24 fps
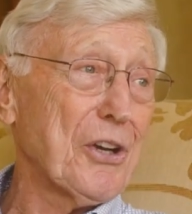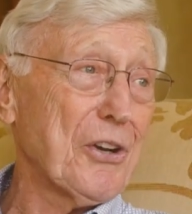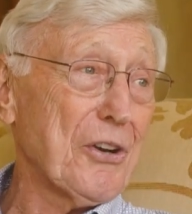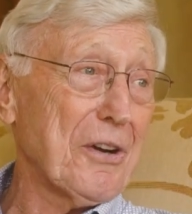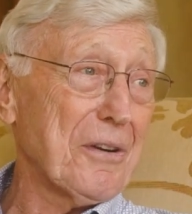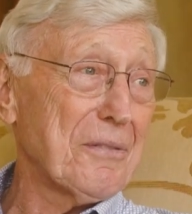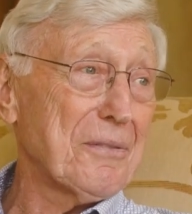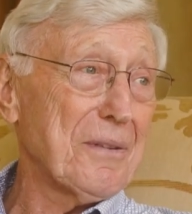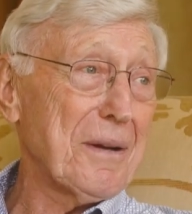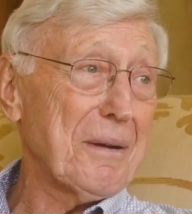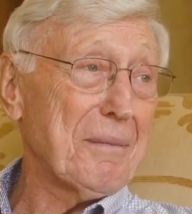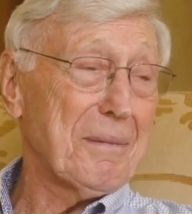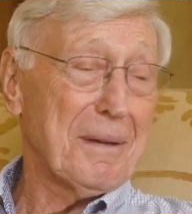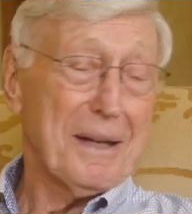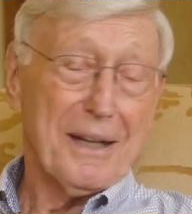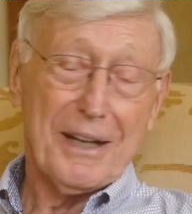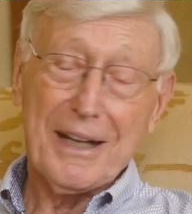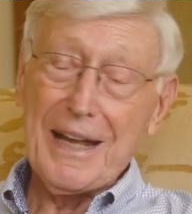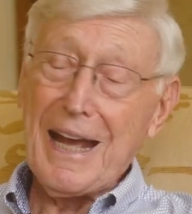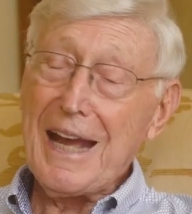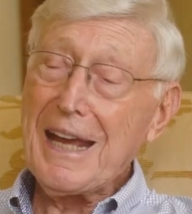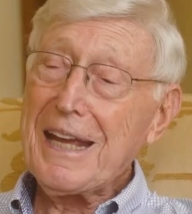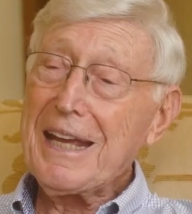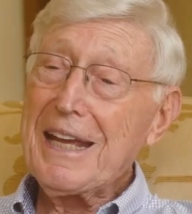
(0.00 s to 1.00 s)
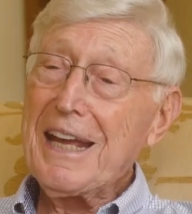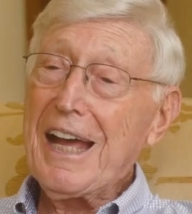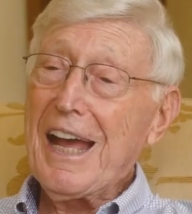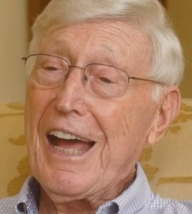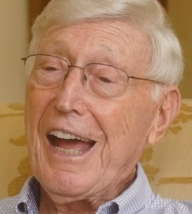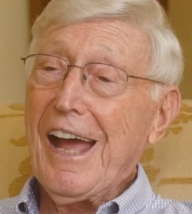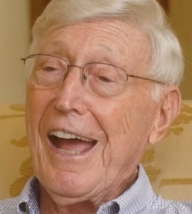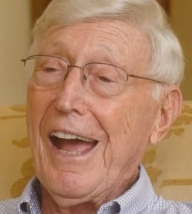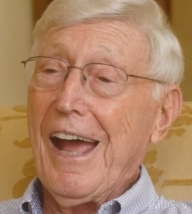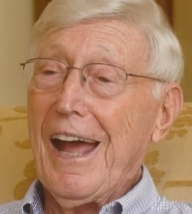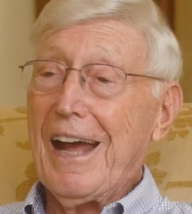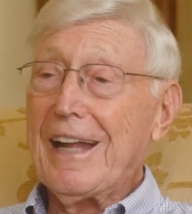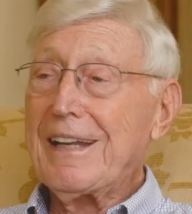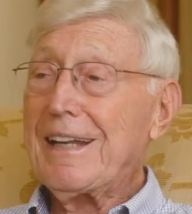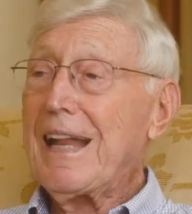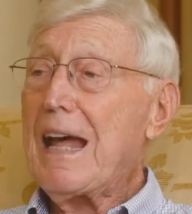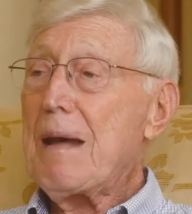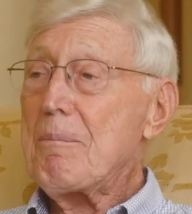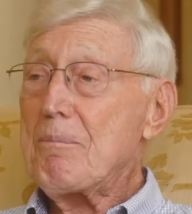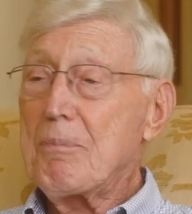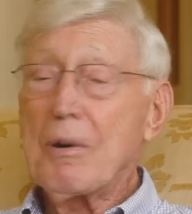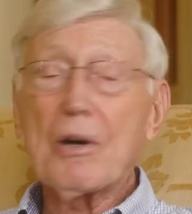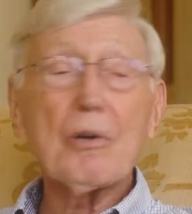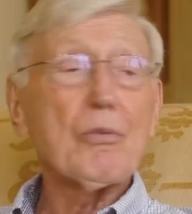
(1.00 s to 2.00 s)
year. Okay? And
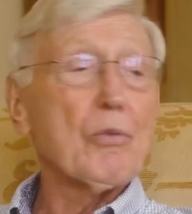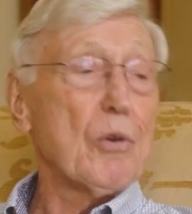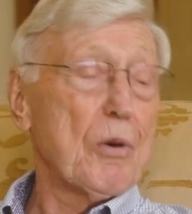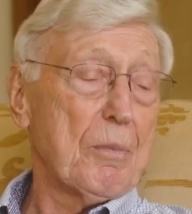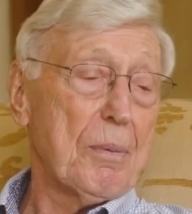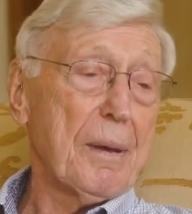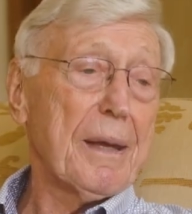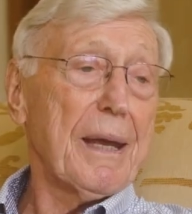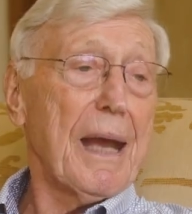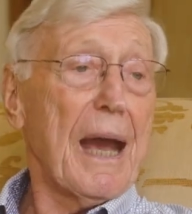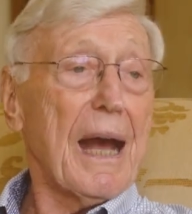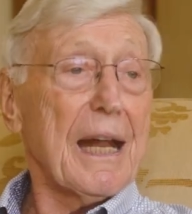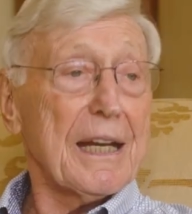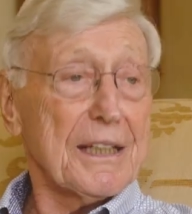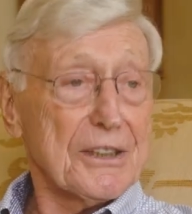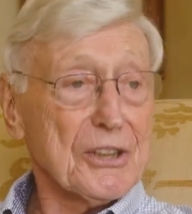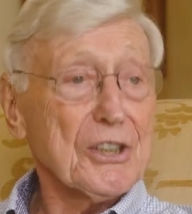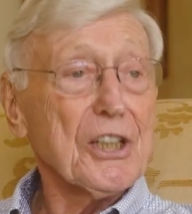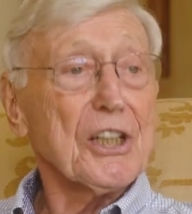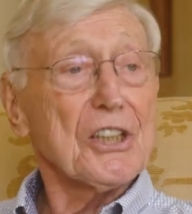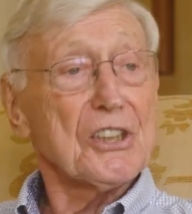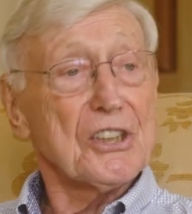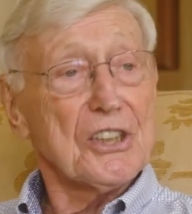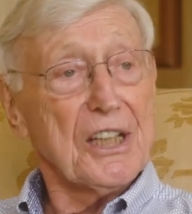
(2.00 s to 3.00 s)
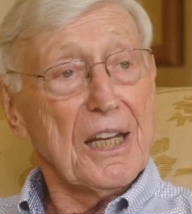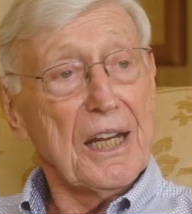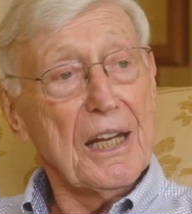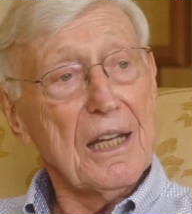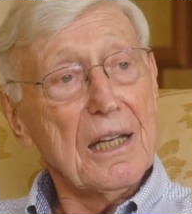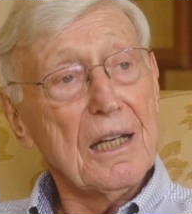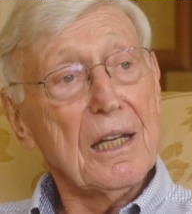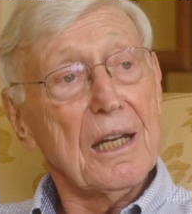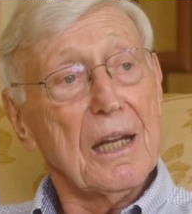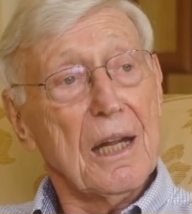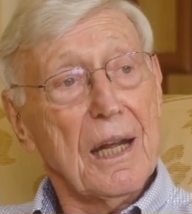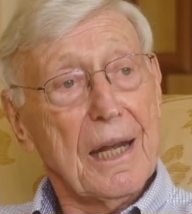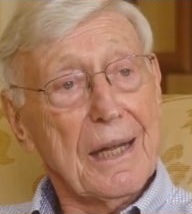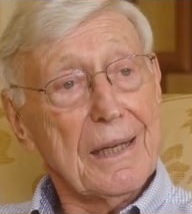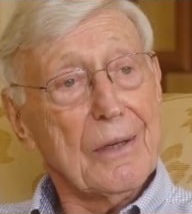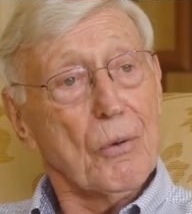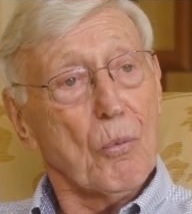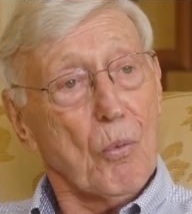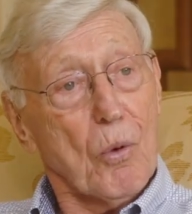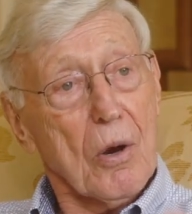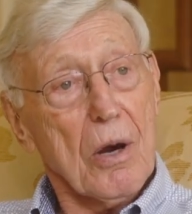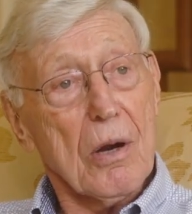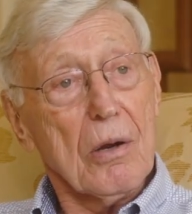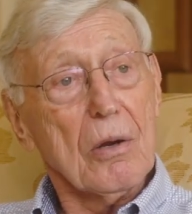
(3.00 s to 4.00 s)
that book will be How to Succeed in the
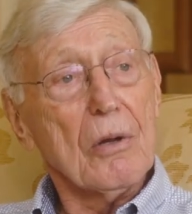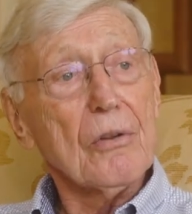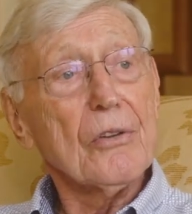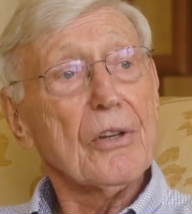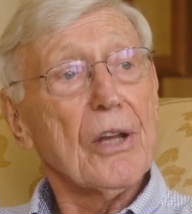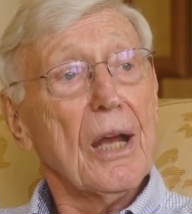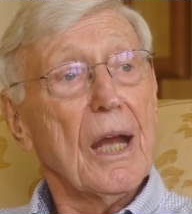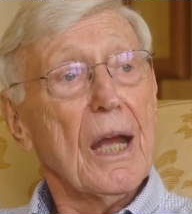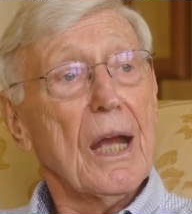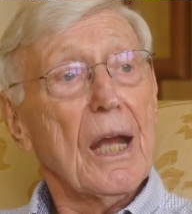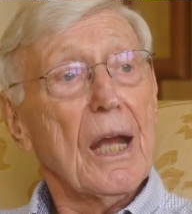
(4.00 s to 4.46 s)
World.